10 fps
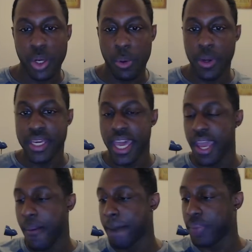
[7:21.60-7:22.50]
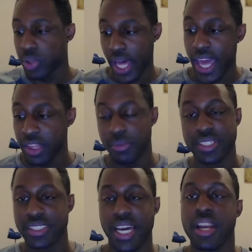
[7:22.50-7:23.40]
Or he can't plan the
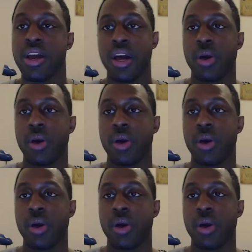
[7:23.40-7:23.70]
reset.